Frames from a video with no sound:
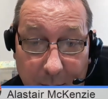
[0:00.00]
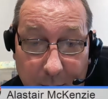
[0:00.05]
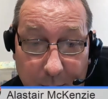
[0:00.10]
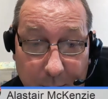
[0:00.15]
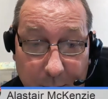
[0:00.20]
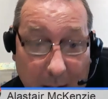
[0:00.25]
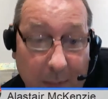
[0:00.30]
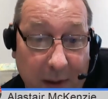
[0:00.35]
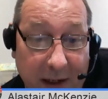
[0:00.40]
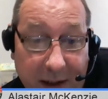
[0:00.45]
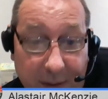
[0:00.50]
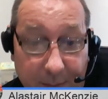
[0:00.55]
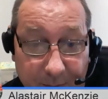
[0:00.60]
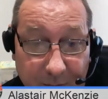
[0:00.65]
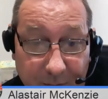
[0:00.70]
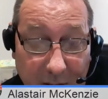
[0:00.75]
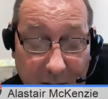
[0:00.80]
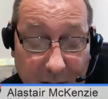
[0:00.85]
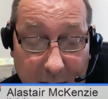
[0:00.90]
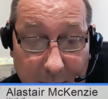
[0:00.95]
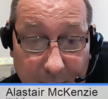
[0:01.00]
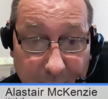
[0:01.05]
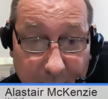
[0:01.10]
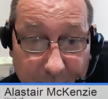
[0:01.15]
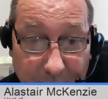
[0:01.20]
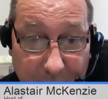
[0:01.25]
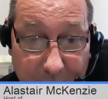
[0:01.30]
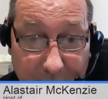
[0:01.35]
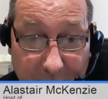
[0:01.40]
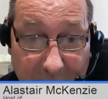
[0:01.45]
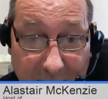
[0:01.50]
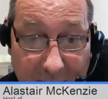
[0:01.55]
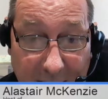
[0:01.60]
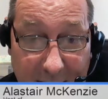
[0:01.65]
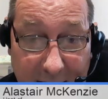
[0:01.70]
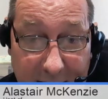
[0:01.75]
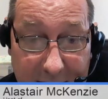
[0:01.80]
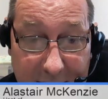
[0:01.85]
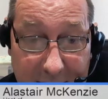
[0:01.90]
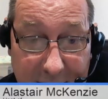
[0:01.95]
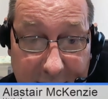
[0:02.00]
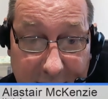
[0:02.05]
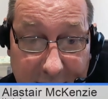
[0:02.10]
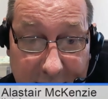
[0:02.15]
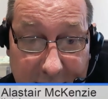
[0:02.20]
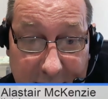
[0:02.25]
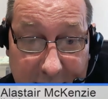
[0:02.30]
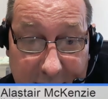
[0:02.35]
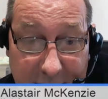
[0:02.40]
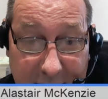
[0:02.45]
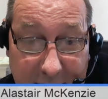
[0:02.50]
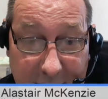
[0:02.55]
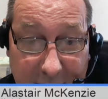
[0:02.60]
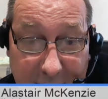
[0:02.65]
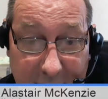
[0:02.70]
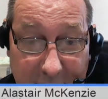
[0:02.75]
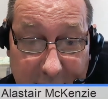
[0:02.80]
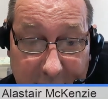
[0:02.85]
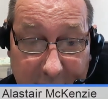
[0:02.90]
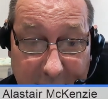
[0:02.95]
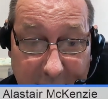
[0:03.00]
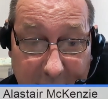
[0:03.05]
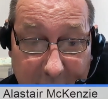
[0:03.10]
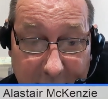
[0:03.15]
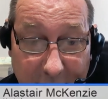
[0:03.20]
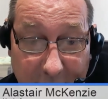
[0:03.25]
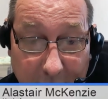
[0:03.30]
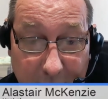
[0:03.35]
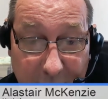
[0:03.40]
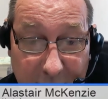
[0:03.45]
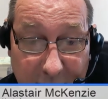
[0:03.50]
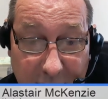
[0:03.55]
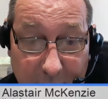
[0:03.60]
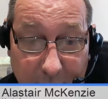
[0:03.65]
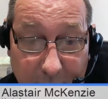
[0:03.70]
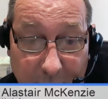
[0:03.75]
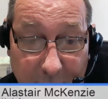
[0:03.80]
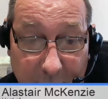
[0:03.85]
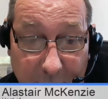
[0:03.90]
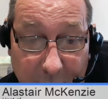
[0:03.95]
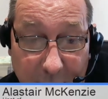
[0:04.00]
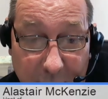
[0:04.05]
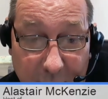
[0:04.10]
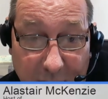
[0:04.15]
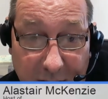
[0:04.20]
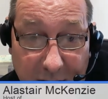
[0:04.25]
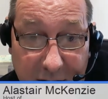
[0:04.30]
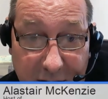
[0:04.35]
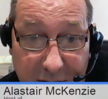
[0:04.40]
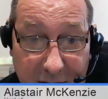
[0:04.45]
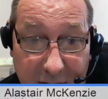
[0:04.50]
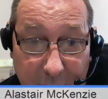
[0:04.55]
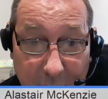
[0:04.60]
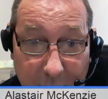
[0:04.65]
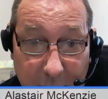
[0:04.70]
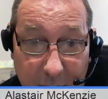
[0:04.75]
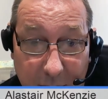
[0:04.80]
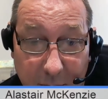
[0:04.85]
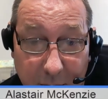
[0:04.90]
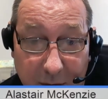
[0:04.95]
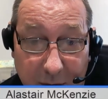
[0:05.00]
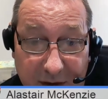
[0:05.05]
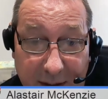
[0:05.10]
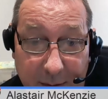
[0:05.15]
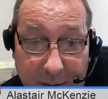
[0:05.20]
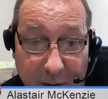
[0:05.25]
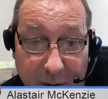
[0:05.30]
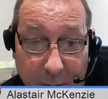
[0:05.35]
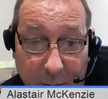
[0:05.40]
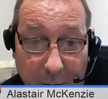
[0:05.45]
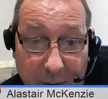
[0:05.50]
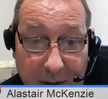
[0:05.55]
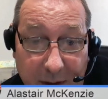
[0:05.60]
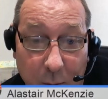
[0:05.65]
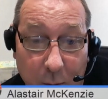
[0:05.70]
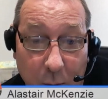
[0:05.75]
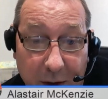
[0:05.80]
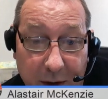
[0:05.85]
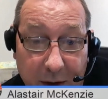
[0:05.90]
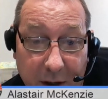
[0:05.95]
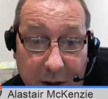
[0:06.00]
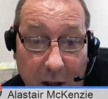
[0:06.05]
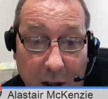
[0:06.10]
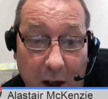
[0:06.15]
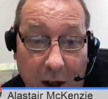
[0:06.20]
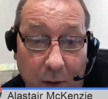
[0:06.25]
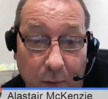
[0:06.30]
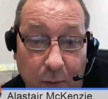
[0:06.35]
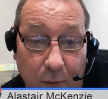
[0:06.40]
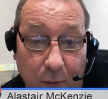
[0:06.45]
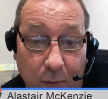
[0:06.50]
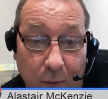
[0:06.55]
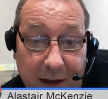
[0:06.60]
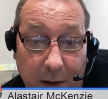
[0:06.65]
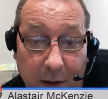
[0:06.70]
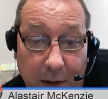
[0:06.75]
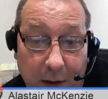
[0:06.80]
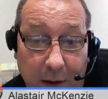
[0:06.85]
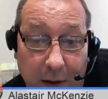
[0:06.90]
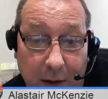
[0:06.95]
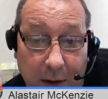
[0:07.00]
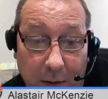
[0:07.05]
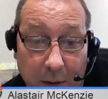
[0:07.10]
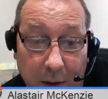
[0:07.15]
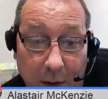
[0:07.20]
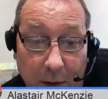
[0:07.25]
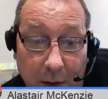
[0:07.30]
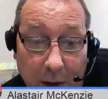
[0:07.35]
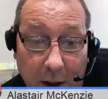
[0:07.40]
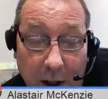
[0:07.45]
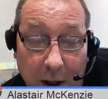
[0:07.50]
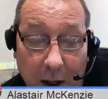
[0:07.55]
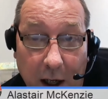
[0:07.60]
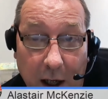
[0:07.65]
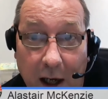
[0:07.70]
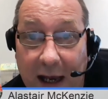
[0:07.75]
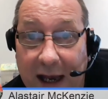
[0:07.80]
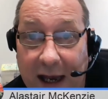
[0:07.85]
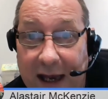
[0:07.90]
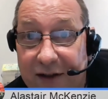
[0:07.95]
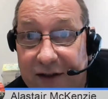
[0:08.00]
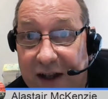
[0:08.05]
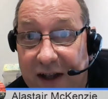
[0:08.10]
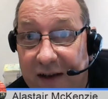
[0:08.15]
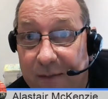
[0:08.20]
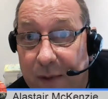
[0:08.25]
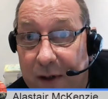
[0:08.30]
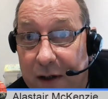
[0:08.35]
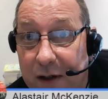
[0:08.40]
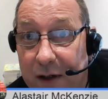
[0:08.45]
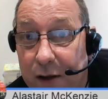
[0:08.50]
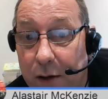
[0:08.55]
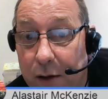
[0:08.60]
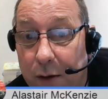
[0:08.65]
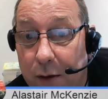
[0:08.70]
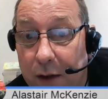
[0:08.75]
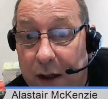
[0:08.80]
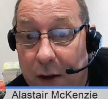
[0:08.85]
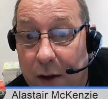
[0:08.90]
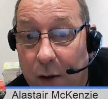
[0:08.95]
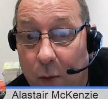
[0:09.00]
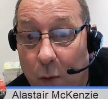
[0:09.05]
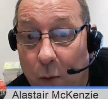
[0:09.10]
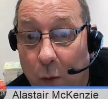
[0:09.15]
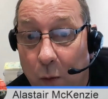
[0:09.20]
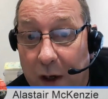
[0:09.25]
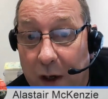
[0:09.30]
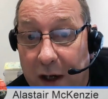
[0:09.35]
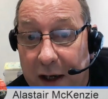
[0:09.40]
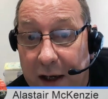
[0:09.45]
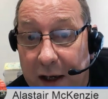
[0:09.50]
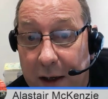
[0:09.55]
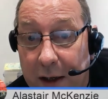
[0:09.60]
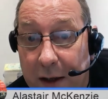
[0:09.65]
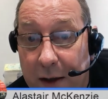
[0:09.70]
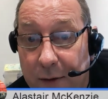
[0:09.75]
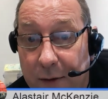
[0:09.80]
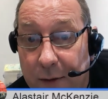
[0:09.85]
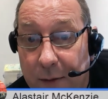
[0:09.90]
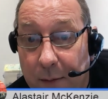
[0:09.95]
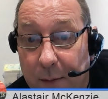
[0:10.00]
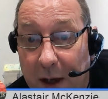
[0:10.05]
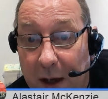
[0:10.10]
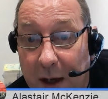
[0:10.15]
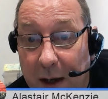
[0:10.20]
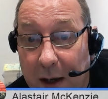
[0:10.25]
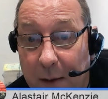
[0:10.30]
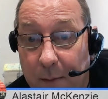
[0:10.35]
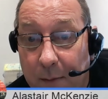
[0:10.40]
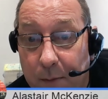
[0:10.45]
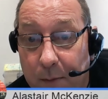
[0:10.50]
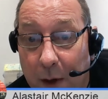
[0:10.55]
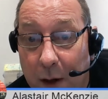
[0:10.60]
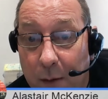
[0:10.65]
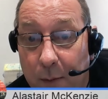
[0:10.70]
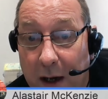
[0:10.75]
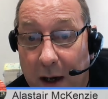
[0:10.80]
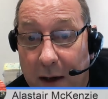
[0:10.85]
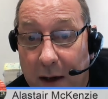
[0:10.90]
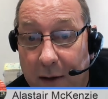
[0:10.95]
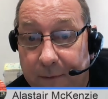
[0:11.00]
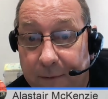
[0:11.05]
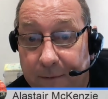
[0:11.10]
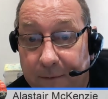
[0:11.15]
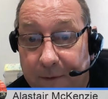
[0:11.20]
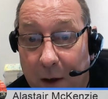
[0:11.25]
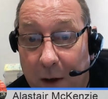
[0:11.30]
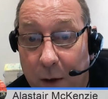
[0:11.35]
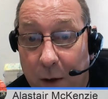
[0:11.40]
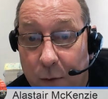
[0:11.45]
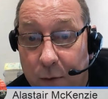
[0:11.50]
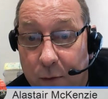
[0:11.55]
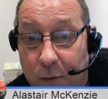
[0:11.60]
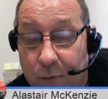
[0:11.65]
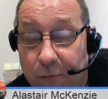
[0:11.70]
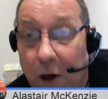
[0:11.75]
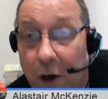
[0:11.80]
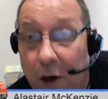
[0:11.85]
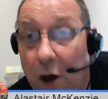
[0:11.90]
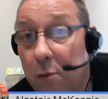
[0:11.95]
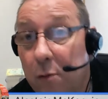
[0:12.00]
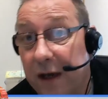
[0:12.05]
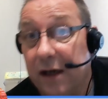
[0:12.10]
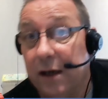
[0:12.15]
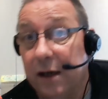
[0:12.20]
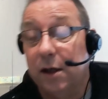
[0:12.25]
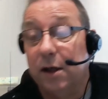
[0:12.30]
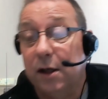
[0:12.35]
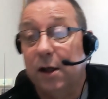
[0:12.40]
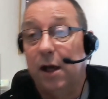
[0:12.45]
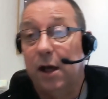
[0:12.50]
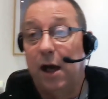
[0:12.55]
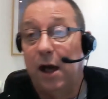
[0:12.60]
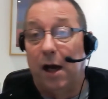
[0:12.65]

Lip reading: public, and they're obviously trying to do the same sort of thing with car rental as they've been doing with mobile phone roaming